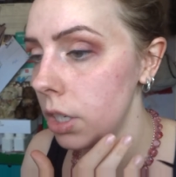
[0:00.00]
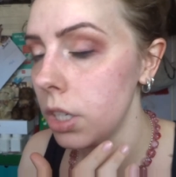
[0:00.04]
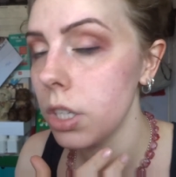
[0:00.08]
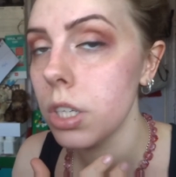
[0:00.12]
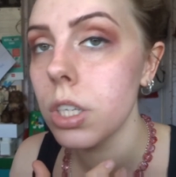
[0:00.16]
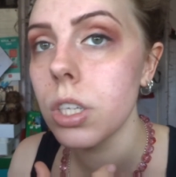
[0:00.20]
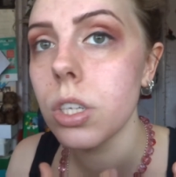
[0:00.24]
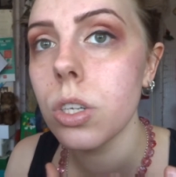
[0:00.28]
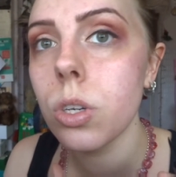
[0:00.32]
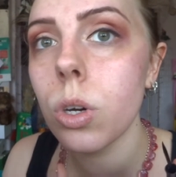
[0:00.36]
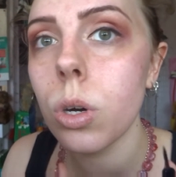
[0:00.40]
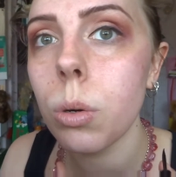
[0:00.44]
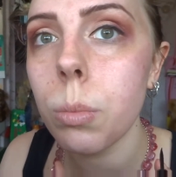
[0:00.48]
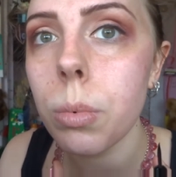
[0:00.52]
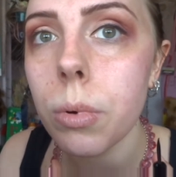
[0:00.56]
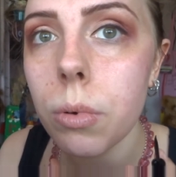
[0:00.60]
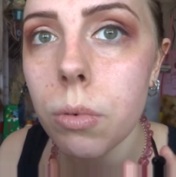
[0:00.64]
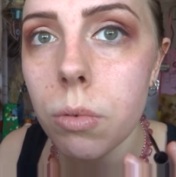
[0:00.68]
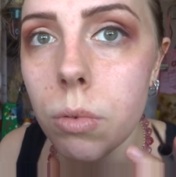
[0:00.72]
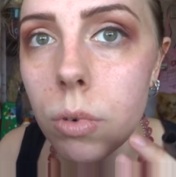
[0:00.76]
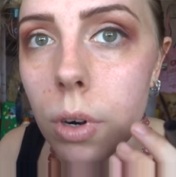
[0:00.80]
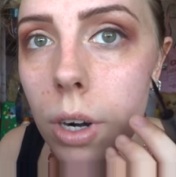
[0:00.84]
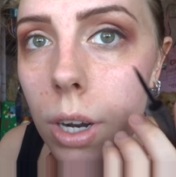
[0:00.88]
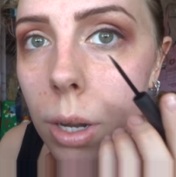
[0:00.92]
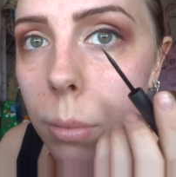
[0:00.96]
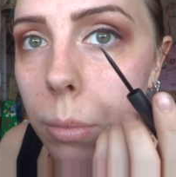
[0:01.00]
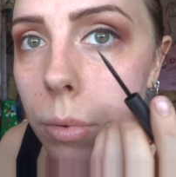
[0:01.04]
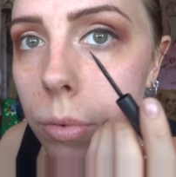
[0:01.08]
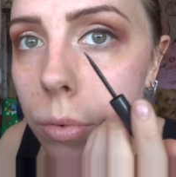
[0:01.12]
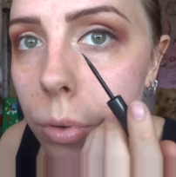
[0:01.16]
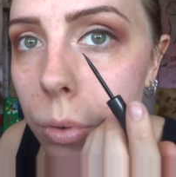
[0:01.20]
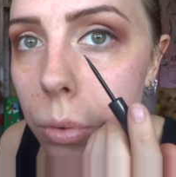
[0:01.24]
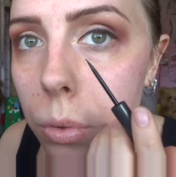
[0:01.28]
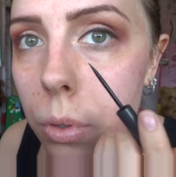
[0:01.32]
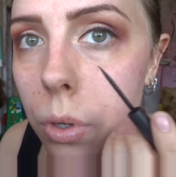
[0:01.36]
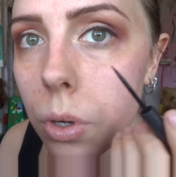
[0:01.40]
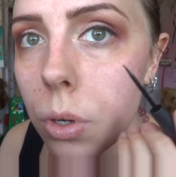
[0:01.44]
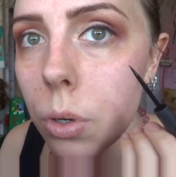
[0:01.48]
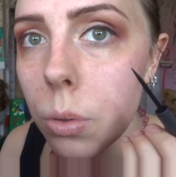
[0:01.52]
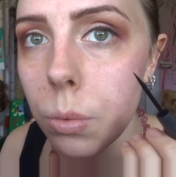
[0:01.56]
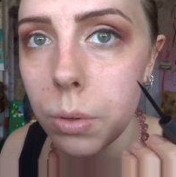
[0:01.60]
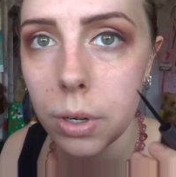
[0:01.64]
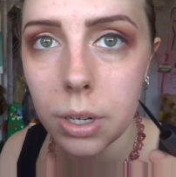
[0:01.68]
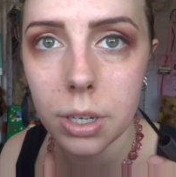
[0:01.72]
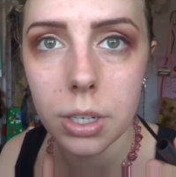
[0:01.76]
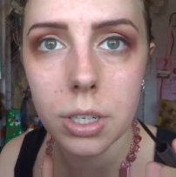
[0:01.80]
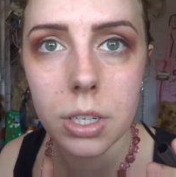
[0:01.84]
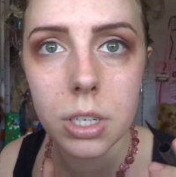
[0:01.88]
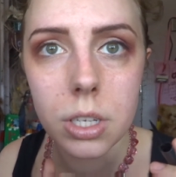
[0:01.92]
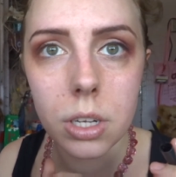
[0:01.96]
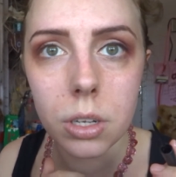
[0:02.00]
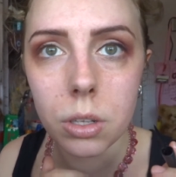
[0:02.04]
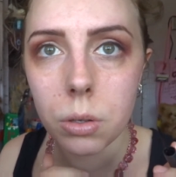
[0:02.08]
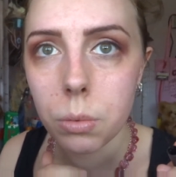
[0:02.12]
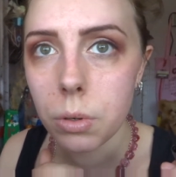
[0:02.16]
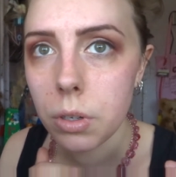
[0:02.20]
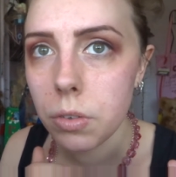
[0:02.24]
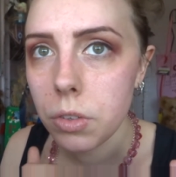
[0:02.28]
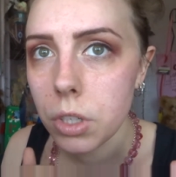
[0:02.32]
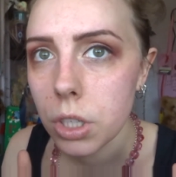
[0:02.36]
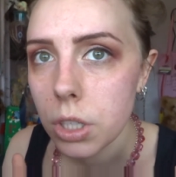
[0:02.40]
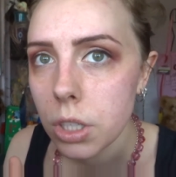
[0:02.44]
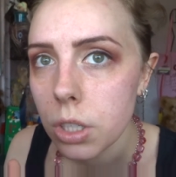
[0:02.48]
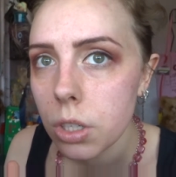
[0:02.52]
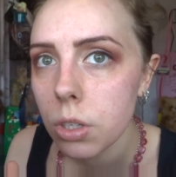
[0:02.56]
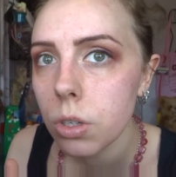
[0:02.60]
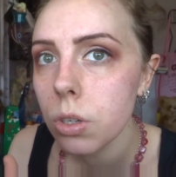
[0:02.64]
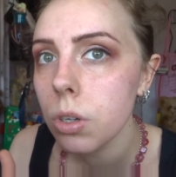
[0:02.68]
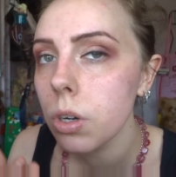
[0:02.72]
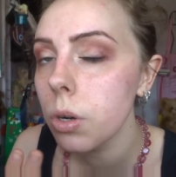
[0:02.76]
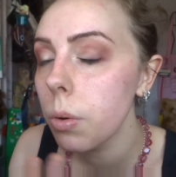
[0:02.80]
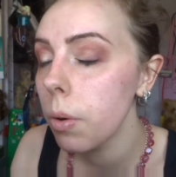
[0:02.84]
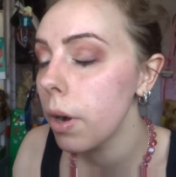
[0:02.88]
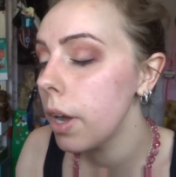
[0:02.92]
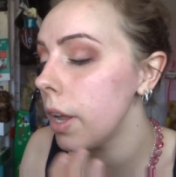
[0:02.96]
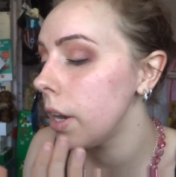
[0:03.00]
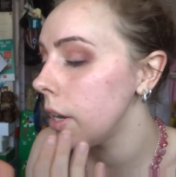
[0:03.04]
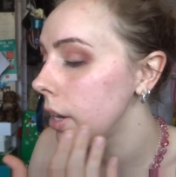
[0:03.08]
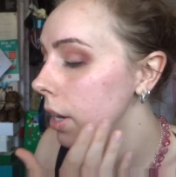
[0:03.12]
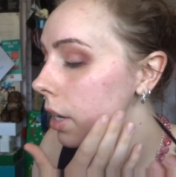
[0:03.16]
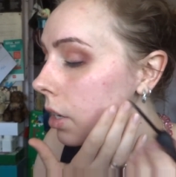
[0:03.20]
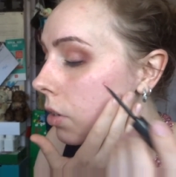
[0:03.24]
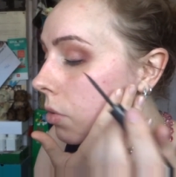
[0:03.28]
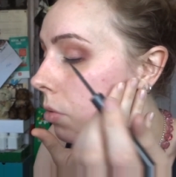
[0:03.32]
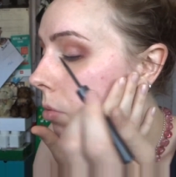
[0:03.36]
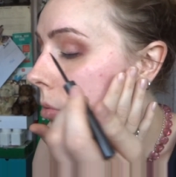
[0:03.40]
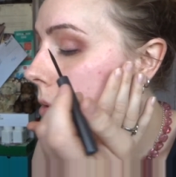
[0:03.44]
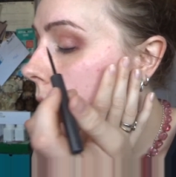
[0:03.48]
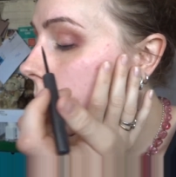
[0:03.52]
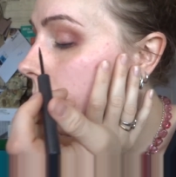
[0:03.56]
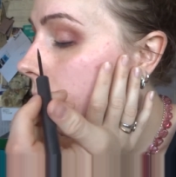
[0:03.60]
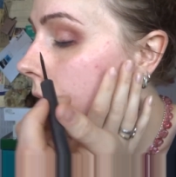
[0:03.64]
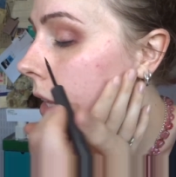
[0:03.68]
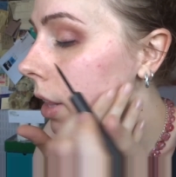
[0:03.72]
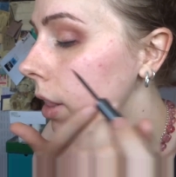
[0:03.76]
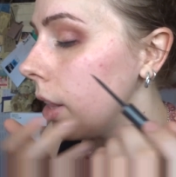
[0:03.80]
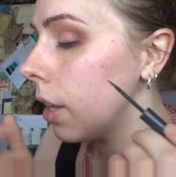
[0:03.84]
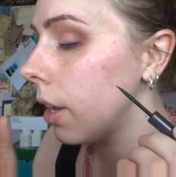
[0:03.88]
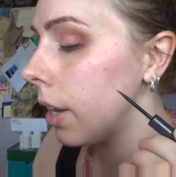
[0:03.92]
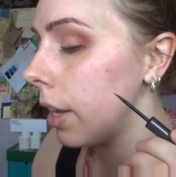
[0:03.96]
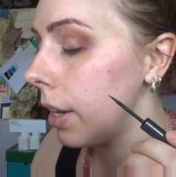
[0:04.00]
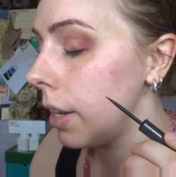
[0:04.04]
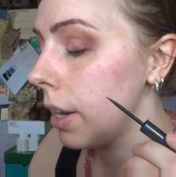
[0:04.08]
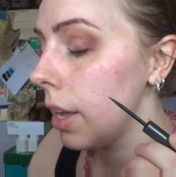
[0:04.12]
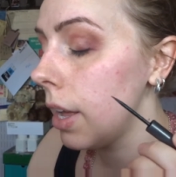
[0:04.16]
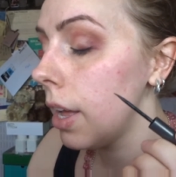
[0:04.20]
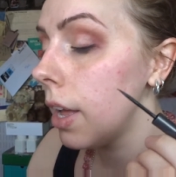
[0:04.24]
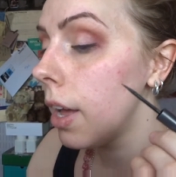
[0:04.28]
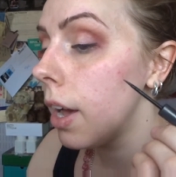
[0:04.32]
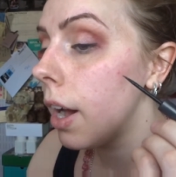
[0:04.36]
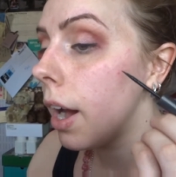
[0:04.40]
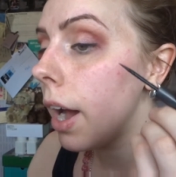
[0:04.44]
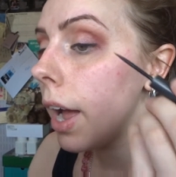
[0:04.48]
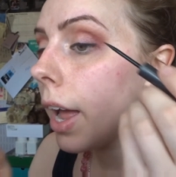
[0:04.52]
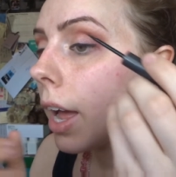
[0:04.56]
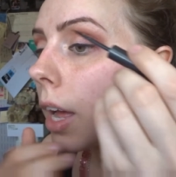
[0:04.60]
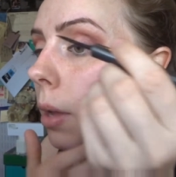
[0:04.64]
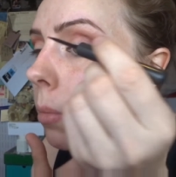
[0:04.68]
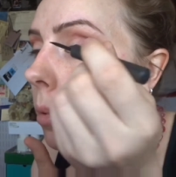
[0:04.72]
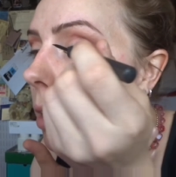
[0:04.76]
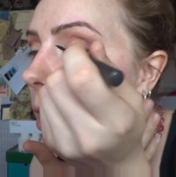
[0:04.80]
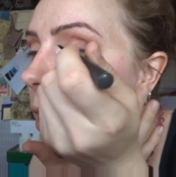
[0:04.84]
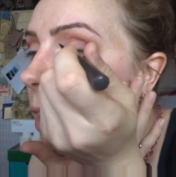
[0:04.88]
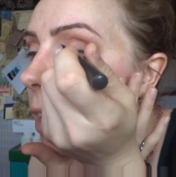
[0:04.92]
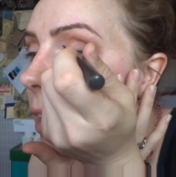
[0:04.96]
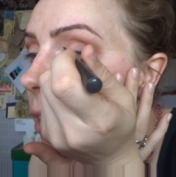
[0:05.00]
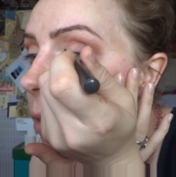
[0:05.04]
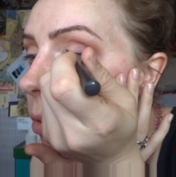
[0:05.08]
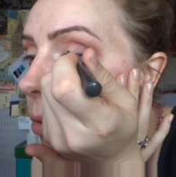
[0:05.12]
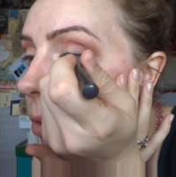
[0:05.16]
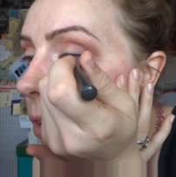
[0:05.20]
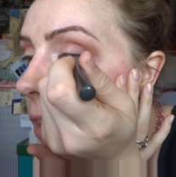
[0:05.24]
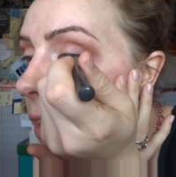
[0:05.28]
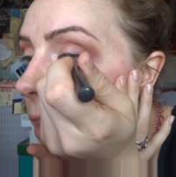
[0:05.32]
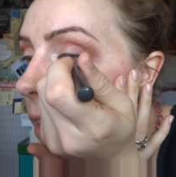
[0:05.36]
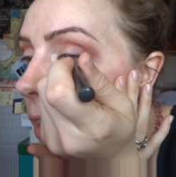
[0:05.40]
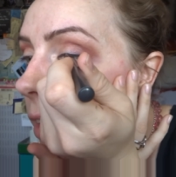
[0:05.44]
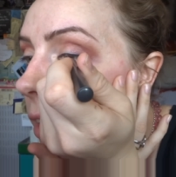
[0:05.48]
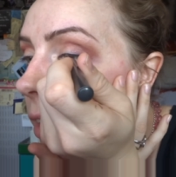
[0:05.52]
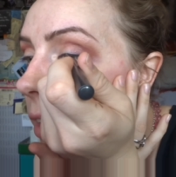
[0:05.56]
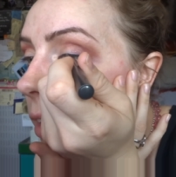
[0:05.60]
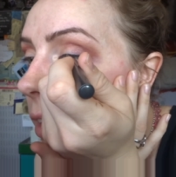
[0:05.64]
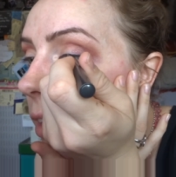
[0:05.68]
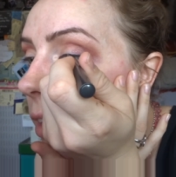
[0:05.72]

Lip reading: just stop right before the corner so that we've just got quite a natural looking line. I am going to add a flick,